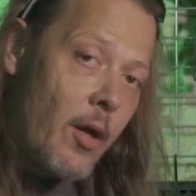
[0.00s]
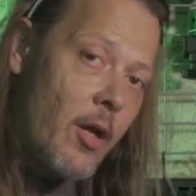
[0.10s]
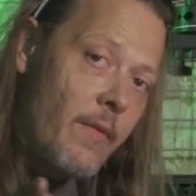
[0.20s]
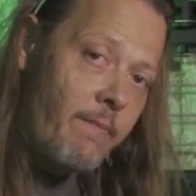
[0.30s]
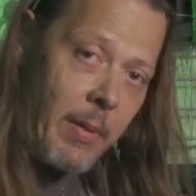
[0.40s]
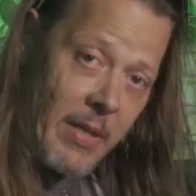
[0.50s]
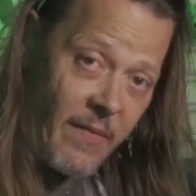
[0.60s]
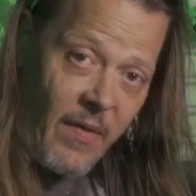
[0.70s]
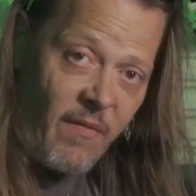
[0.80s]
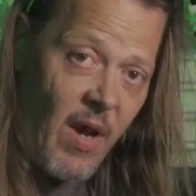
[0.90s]
good piece
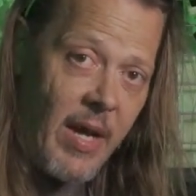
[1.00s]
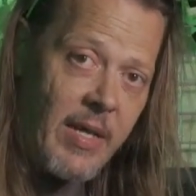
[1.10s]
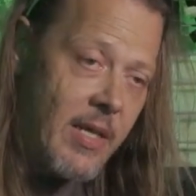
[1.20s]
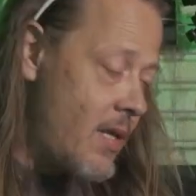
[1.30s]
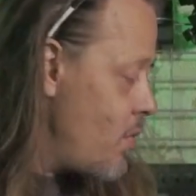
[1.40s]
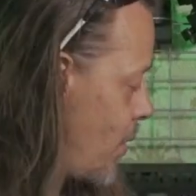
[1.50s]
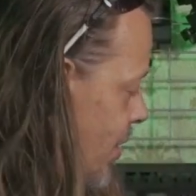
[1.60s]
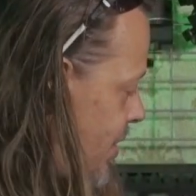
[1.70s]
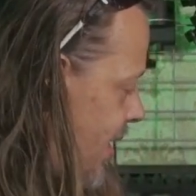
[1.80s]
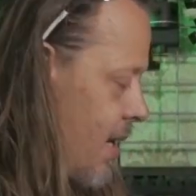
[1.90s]
of advice is when
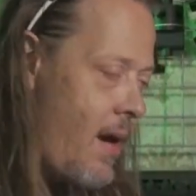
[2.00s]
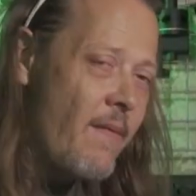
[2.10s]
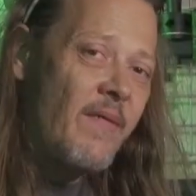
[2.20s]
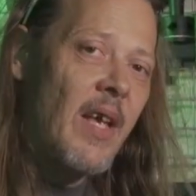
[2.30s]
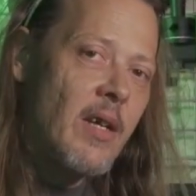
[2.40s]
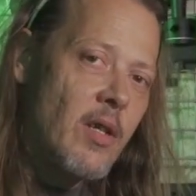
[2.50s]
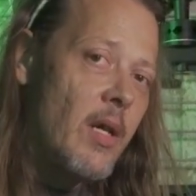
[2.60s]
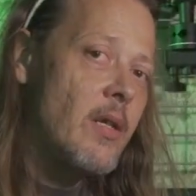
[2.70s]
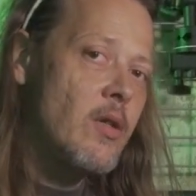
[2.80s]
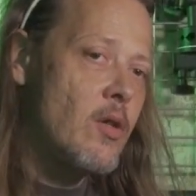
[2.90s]
you're setting up
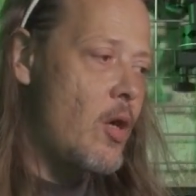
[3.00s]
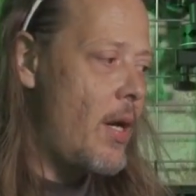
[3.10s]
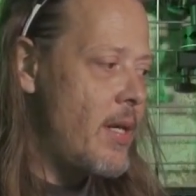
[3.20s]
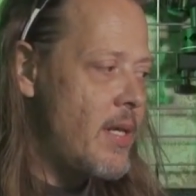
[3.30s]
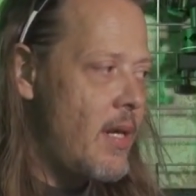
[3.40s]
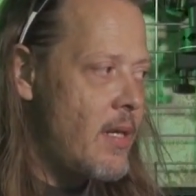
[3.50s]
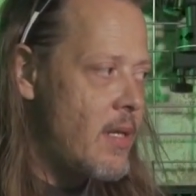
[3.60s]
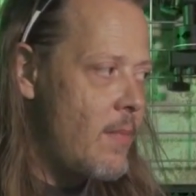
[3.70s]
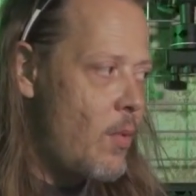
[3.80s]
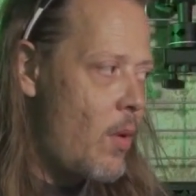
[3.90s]
flashlights, try to set it
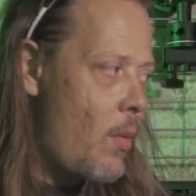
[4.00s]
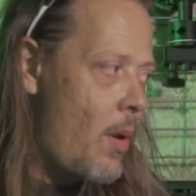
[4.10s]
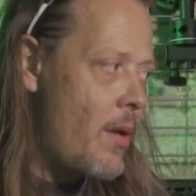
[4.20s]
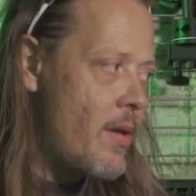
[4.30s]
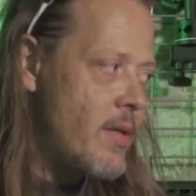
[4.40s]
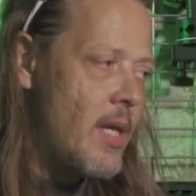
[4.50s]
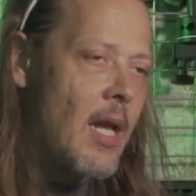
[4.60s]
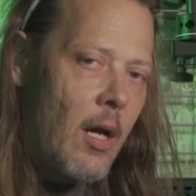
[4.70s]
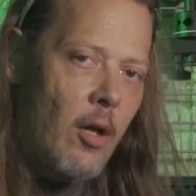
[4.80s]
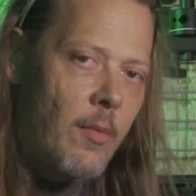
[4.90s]
somewhere where there's
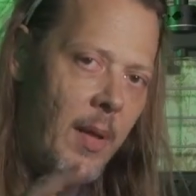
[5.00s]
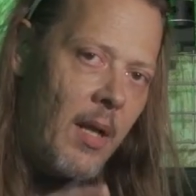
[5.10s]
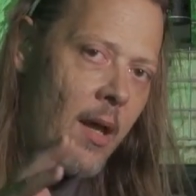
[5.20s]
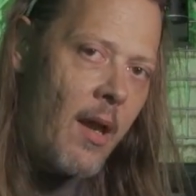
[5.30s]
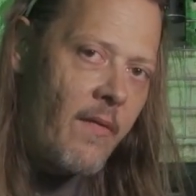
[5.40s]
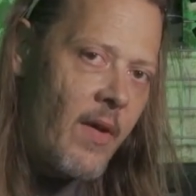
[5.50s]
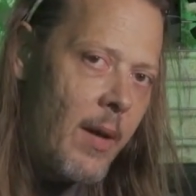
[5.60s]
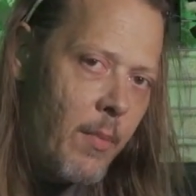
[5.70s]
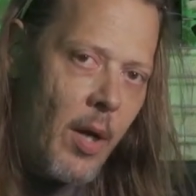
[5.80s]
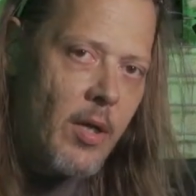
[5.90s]
not going to be a lot of
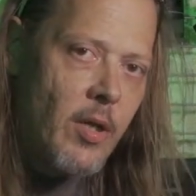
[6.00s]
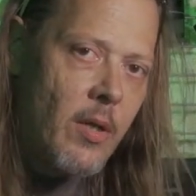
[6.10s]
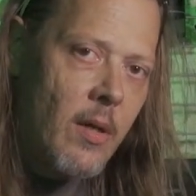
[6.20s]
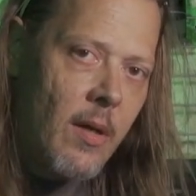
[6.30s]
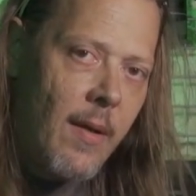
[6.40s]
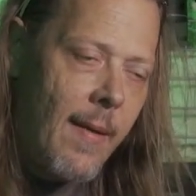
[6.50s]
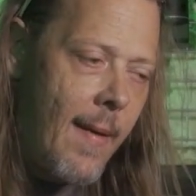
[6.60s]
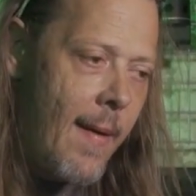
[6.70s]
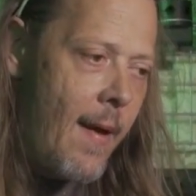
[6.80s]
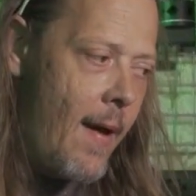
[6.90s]
vibration.
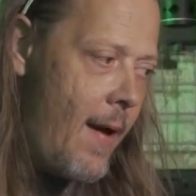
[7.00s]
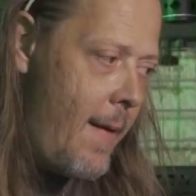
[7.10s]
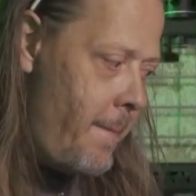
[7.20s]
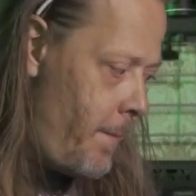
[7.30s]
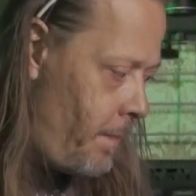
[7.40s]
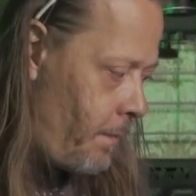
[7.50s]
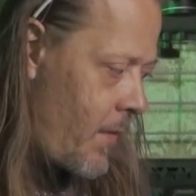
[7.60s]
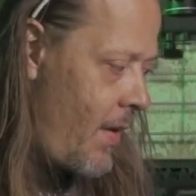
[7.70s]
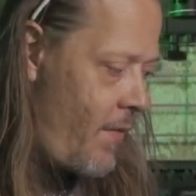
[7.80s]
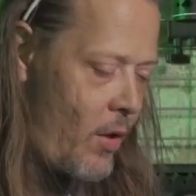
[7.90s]

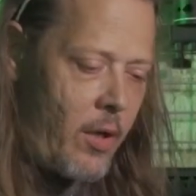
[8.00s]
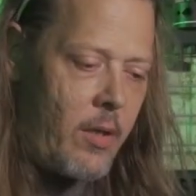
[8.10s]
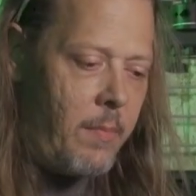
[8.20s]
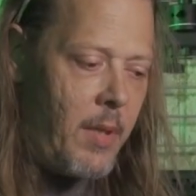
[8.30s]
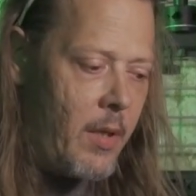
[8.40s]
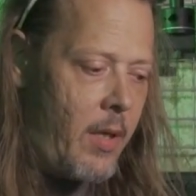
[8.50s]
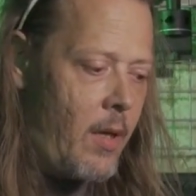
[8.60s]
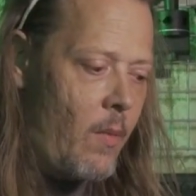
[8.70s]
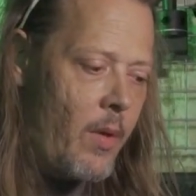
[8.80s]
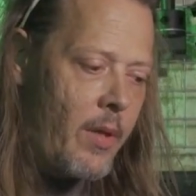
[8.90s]
If you're in a
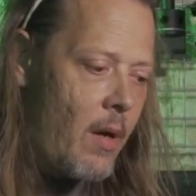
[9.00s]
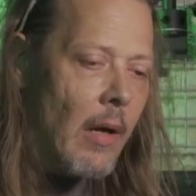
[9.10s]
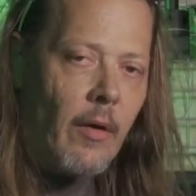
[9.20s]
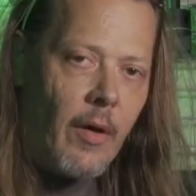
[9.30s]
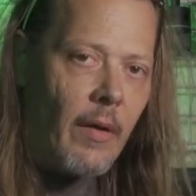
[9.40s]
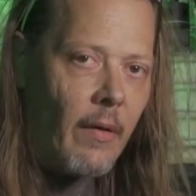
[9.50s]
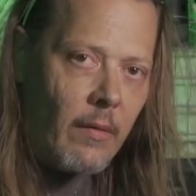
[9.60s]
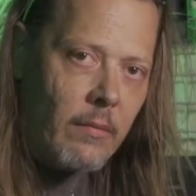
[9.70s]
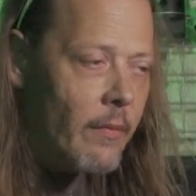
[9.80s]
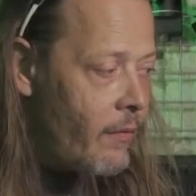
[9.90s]
building with concrete
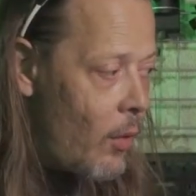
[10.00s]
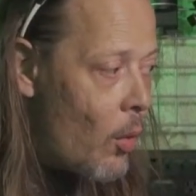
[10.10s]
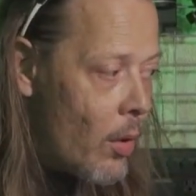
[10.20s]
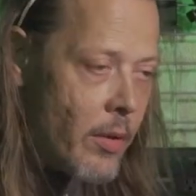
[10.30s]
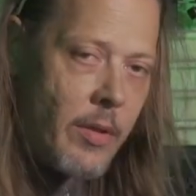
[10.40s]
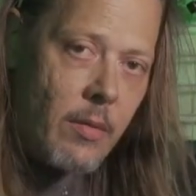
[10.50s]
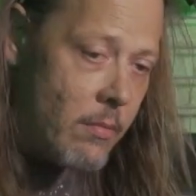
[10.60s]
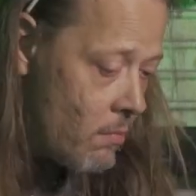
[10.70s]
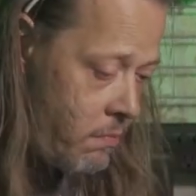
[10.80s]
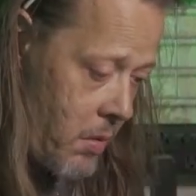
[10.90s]
floors,
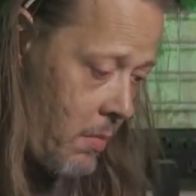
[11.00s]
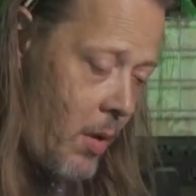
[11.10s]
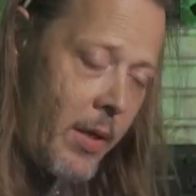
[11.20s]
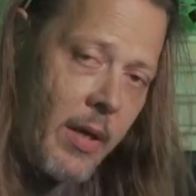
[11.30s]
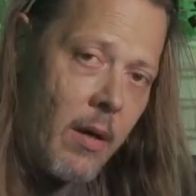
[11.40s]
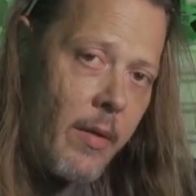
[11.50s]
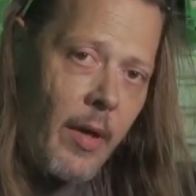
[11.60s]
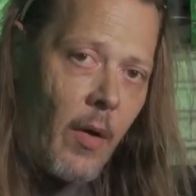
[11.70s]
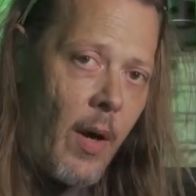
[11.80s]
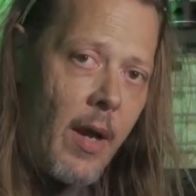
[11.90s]
put them right there on the
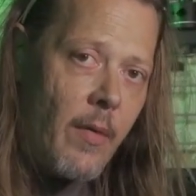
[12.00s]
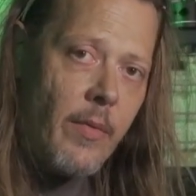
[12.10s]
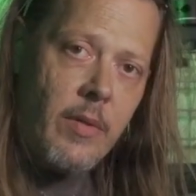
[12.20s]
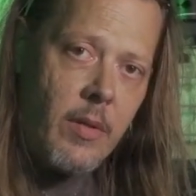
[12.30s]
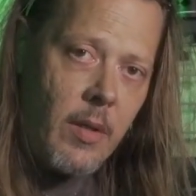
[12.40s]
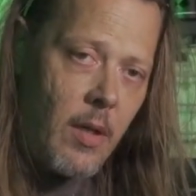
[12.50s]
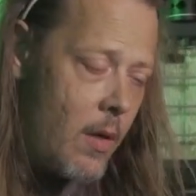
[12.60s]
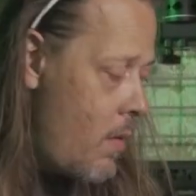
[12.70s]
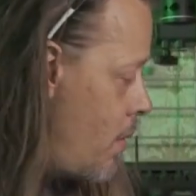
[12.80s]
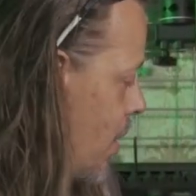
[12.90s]
ground.
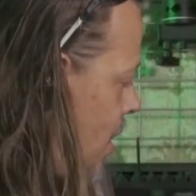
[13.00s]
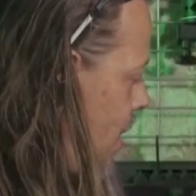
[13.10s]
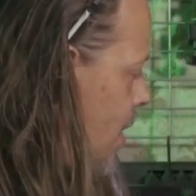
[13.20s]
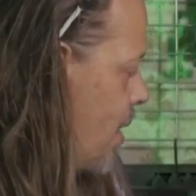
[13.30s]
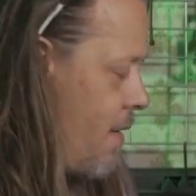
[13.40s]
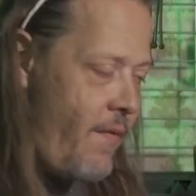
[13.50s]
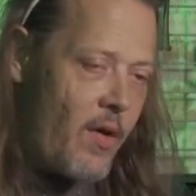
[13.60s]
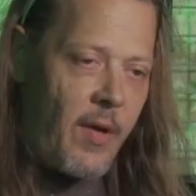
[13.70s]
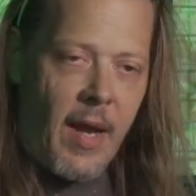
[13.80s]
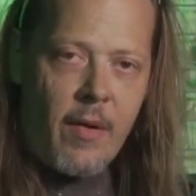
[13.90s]
If
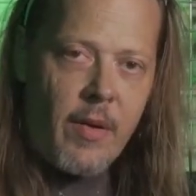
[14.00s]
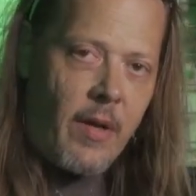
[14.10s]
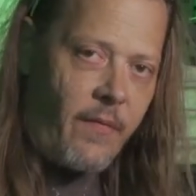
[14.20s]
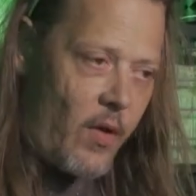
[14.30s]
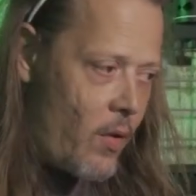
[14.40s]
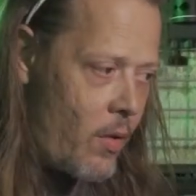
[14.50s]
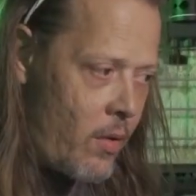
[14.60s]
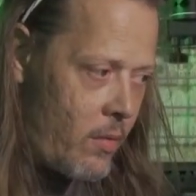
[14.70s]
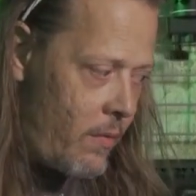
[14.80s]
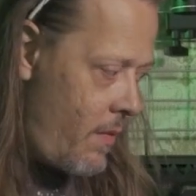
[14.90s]

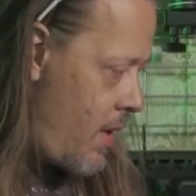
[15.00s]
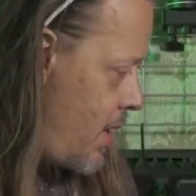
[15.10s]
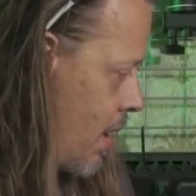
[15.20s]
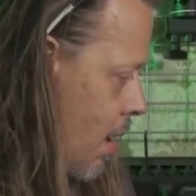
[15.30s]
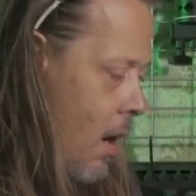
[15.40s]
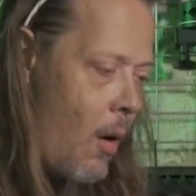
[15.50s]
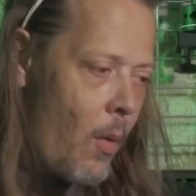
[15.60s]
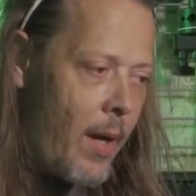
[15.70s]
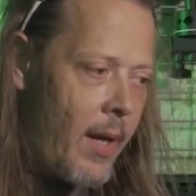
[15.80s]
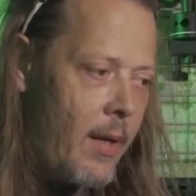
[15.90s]
you're in a
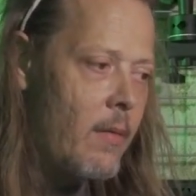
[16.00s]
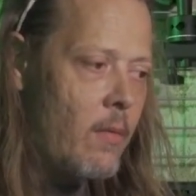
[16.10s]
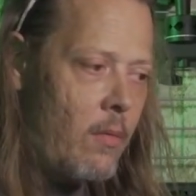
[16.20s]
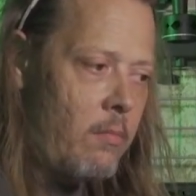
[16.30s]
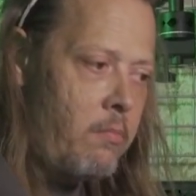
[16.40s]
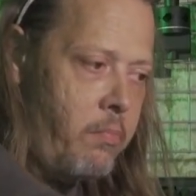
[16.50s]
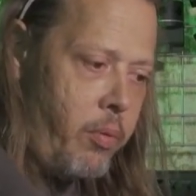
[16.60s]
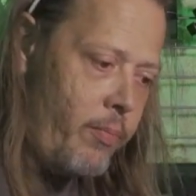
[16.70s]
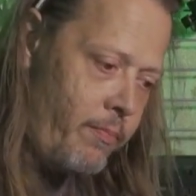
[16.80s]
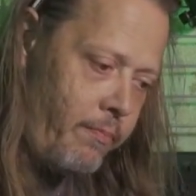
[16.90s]
hallway,
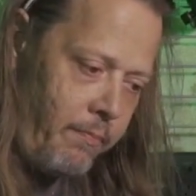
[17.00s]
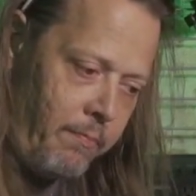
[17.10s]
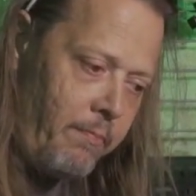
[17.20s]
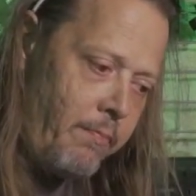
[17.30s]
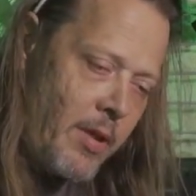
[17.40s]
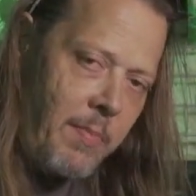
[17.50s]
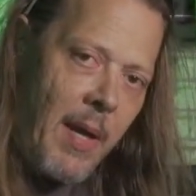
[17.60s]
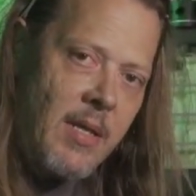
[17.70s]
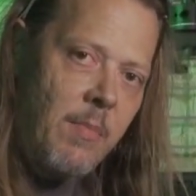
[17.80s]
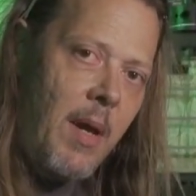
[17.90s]

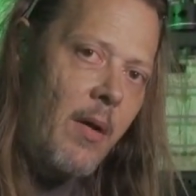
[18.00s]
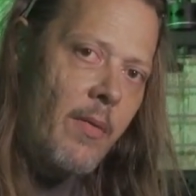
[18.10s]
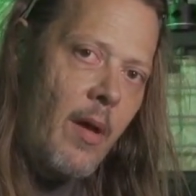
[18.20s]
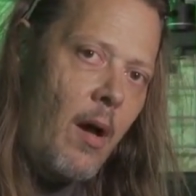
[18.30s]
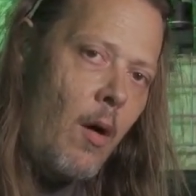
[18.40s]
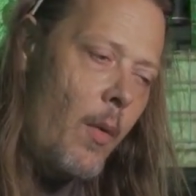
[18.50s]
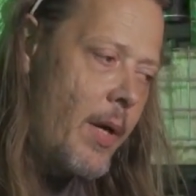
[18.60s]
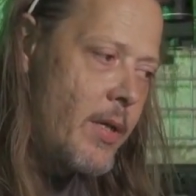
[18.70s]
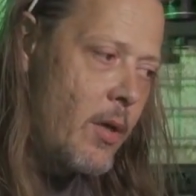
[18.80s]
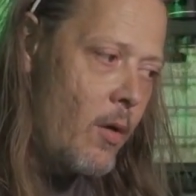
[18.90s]
space them out in the
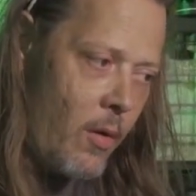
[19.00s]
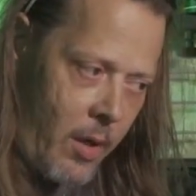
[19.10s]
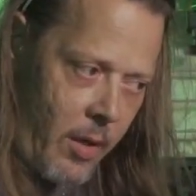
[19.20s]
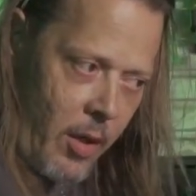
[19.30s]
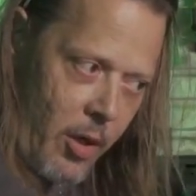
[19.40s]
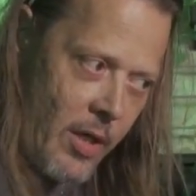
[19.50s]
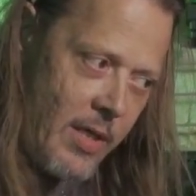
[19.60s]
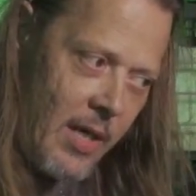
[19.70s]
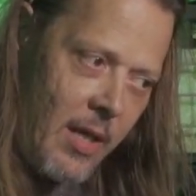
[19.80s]
hallway so you can see